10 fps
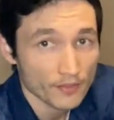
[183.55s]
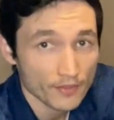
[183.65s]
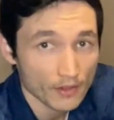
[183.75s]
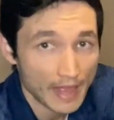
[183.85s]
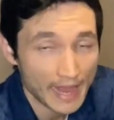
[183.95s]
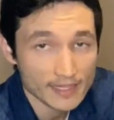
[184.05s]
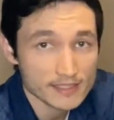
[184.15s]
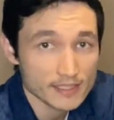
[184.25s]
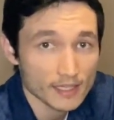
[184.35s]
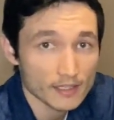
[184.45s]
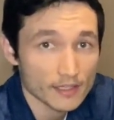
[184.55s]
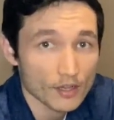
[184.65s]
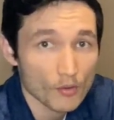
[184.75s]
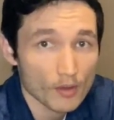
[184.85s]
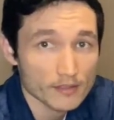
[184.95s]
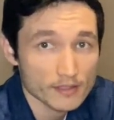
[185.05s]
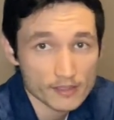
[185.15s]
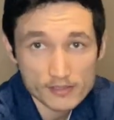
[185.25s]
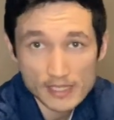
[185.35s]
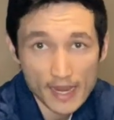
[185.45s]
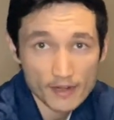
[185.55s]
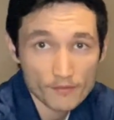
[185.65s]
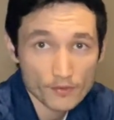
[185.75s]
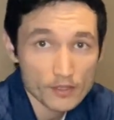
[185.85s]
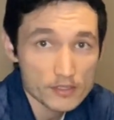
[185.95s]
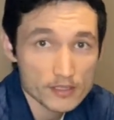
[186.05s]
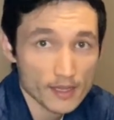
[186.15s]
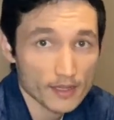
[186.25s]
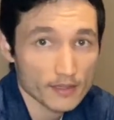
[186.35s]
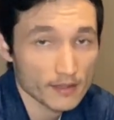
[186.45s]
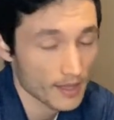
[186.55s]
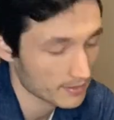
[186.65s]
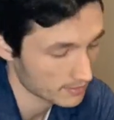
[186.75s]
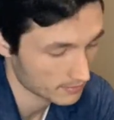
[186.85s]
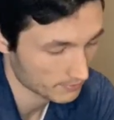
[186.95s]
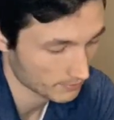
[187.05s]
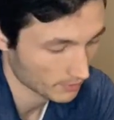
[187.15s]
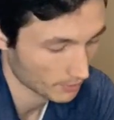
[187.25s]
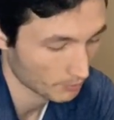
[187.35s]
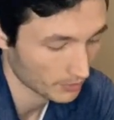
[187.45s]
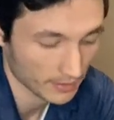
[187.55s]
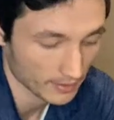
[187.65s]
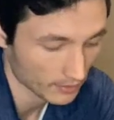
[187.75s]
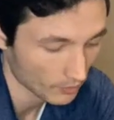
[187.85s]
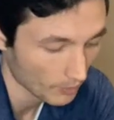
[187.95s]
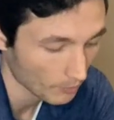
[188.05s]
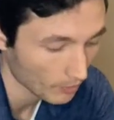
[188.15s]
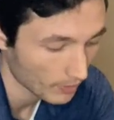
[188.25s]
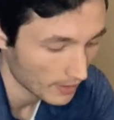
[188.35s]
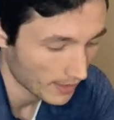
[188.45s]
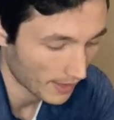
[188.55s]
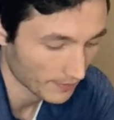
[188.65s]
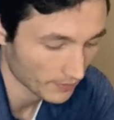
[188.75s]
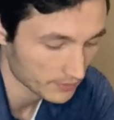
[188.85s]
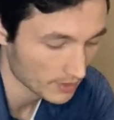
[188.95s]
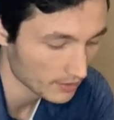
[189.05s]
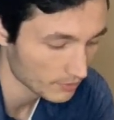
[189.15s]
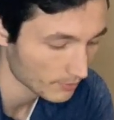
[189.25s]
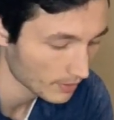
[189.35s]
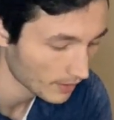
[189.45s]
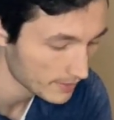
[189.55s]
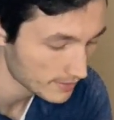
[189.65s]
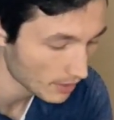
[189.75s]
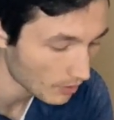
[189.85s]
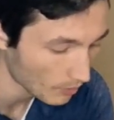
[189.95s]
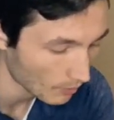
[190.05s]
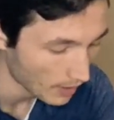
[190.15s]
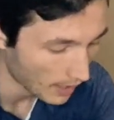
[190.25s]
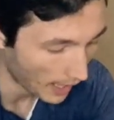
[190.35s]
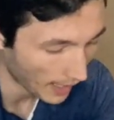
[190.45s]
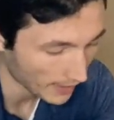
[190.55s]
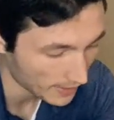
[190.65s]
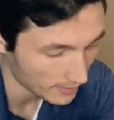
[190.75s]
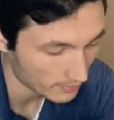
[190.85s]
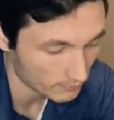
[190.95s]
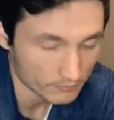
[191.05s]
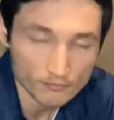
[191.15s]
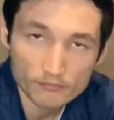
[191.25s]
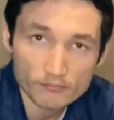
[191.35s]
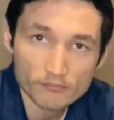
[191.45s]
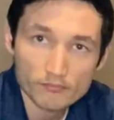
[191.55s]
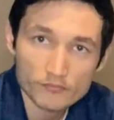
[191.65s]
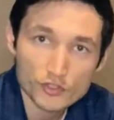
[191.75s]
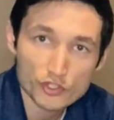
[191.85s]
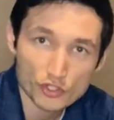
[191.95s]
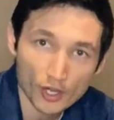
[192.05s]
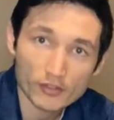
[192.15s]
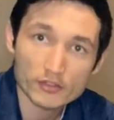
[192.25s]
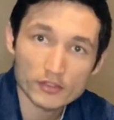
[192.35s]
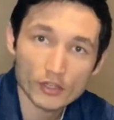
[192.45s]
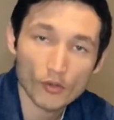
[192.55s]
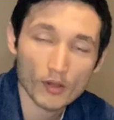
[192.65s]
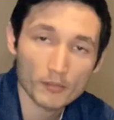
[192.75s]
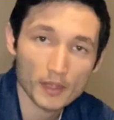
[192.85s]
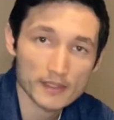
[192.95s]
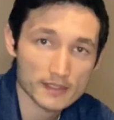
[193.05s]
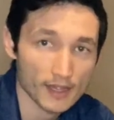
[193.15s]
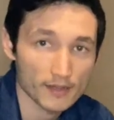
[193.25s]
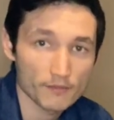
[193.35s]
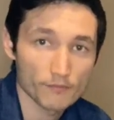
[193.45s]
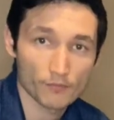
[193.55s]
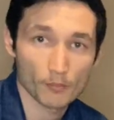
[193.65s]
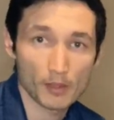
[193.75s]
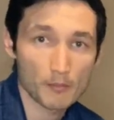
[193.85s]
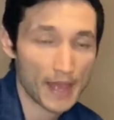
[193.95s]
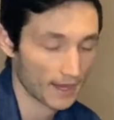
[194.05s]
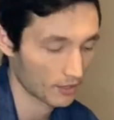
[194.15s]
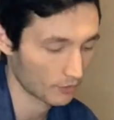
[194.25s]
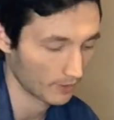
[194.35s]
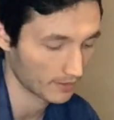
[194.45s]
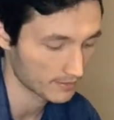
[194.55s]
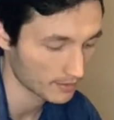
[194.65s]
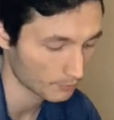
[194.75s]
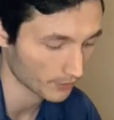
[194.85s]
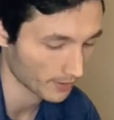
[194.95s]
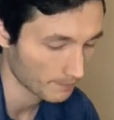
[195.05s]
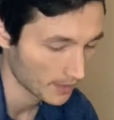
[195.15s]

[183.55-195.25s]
they'll accidentally go onto their side at first, and that's completely normal, and they'll start to realize, oh, I can start to go on my side from my back, quite simply.